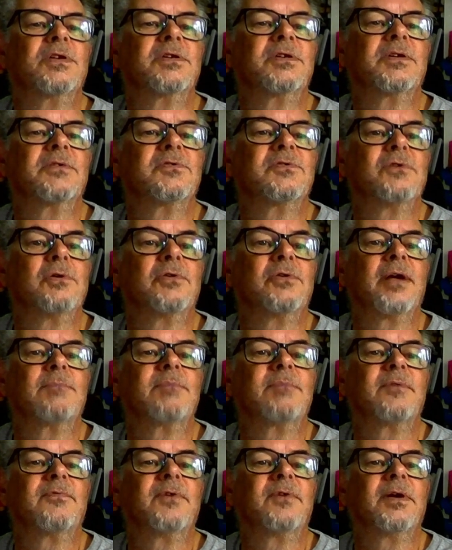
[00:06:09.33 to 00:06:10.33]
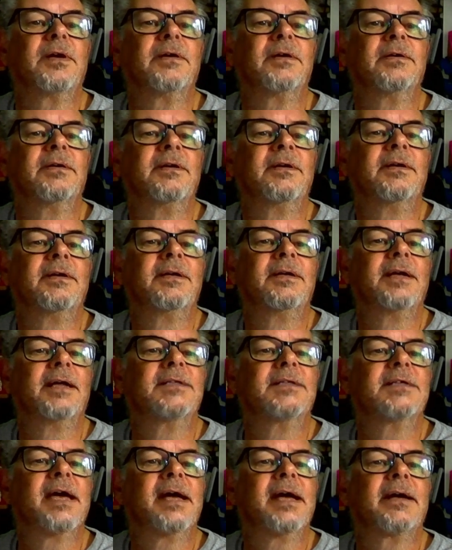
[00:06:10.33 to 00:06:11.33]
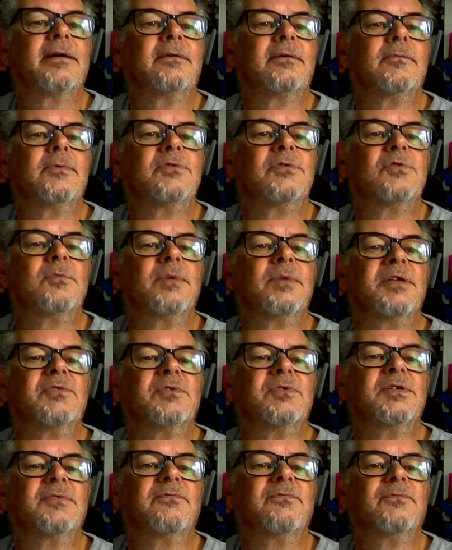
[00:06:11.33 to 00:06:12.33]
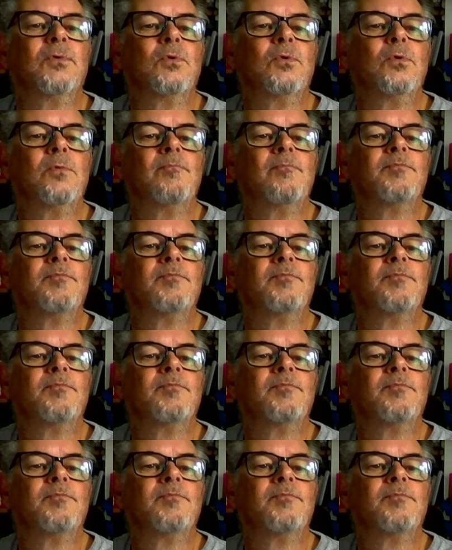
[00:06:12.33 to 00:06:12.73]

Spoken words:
control amplifier attack, which would be 24,